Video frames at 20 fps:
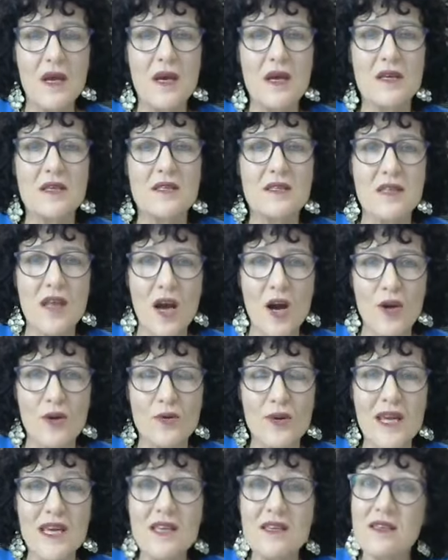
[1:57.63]
So
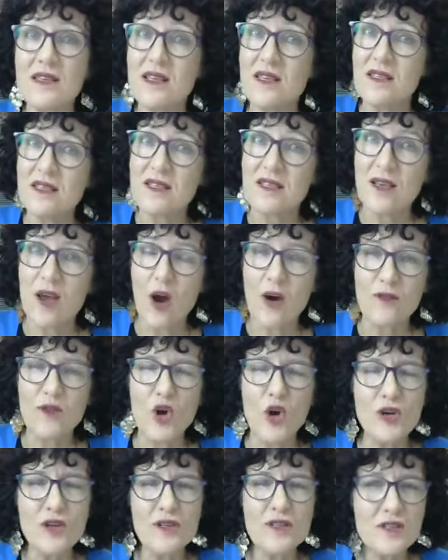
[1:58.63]
in this, I've
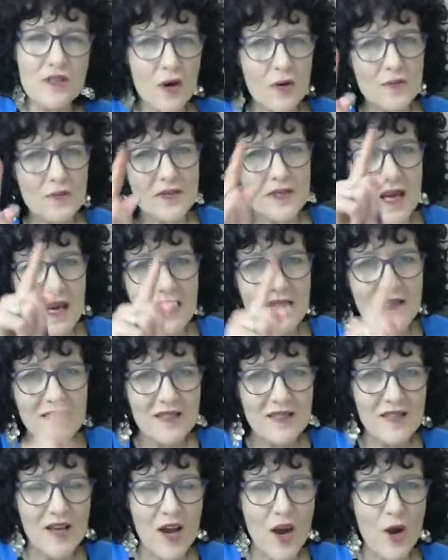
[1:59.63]
got to stop saying
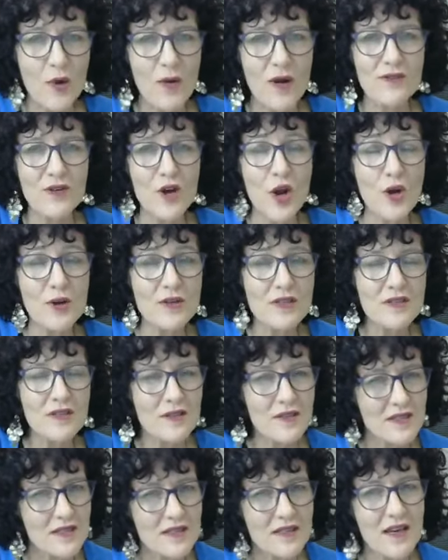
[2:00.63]
so. I've noticed I
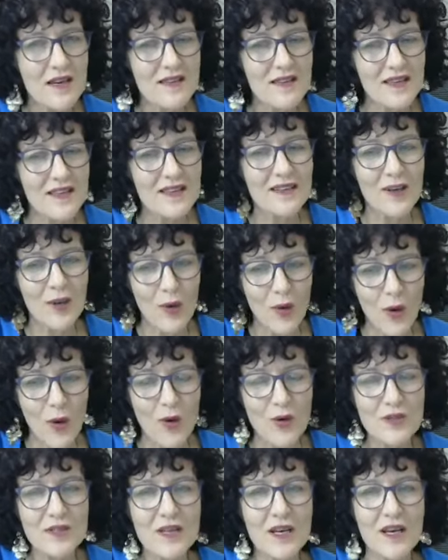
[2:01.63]
say that a
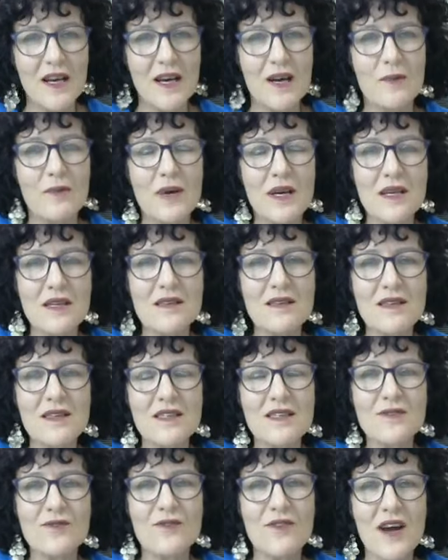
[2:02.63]
lot. But in
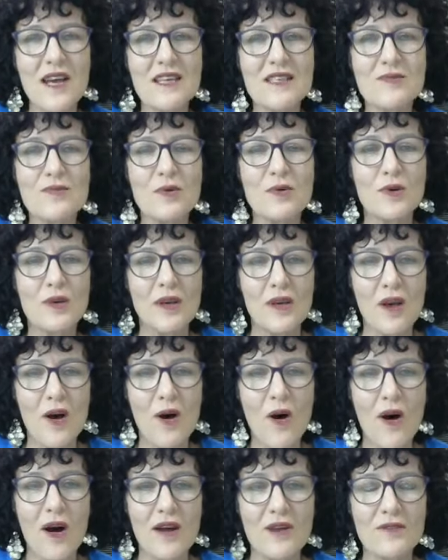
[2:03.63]
this Facebook
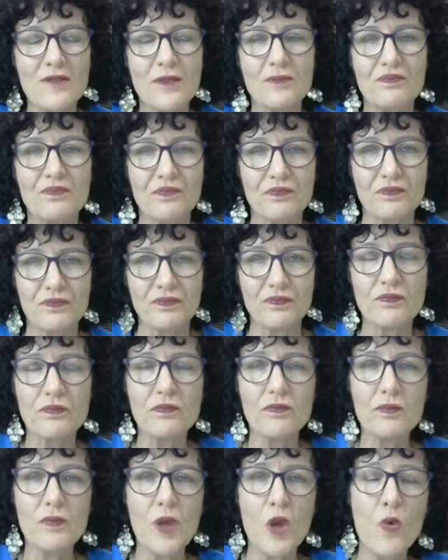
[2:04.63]
Live,
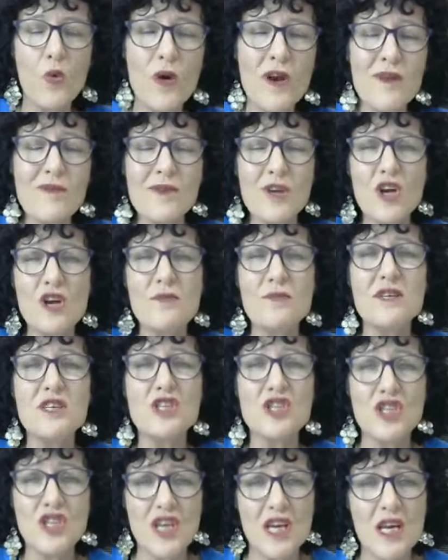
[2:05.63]
what I'm going to be
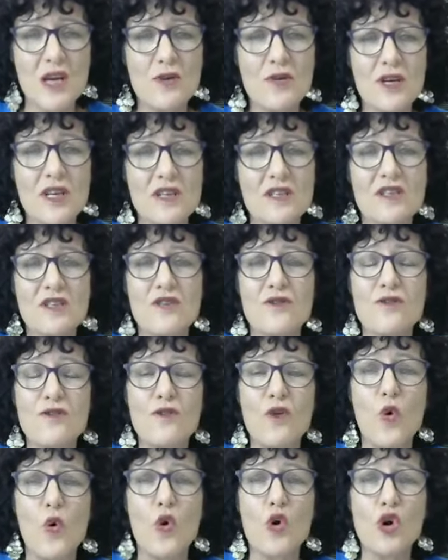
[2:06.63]
sharing is the
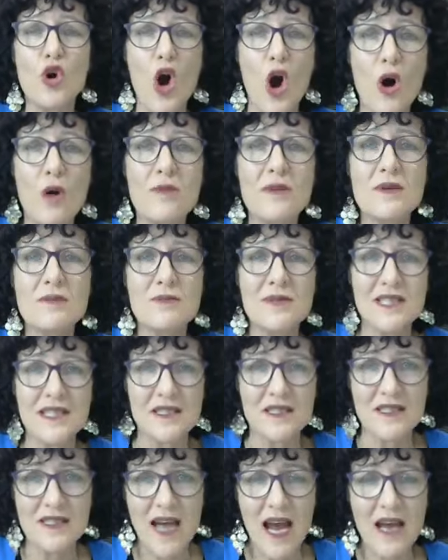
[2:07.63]
four common
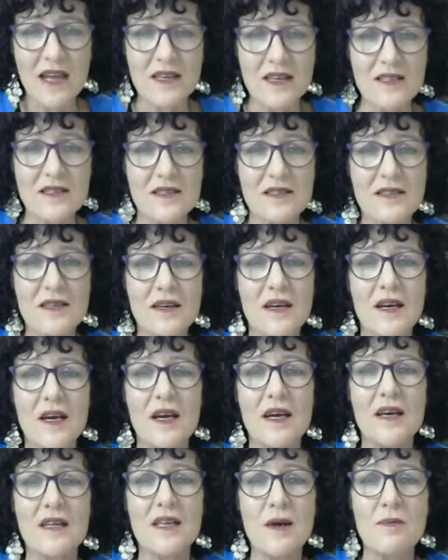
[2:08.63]
mistakes
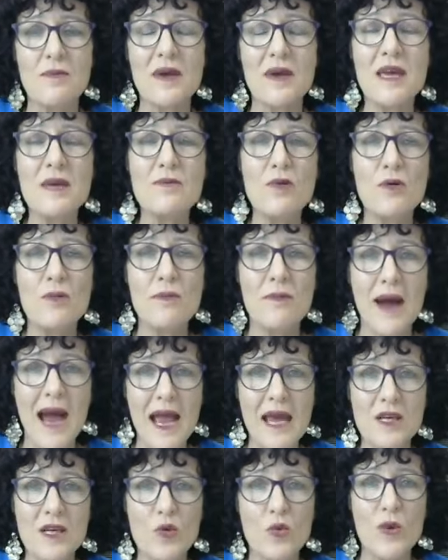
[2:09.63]
that people
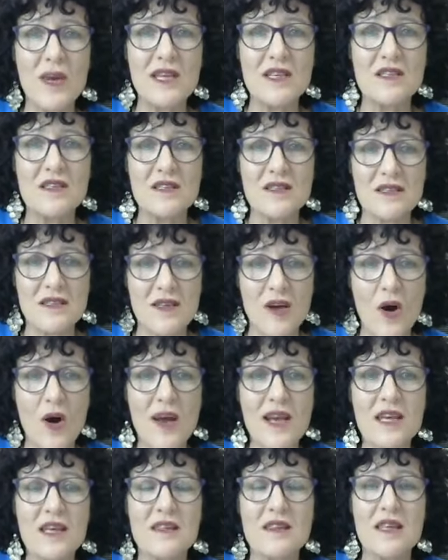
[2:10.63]
make when
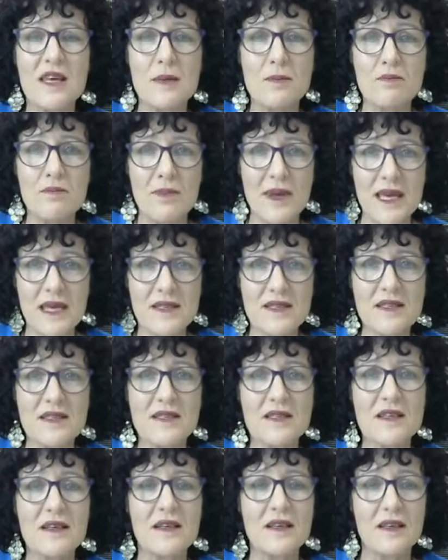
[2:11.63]
designing their
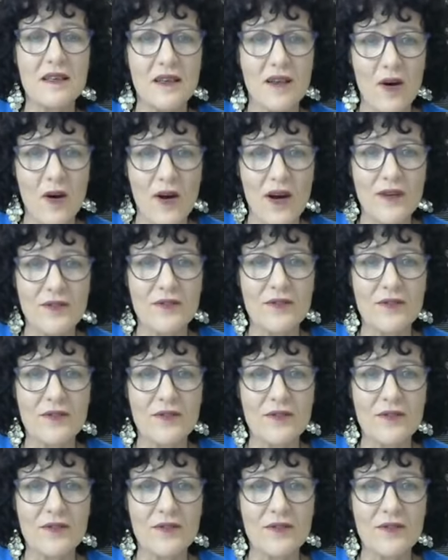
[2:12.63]
best life.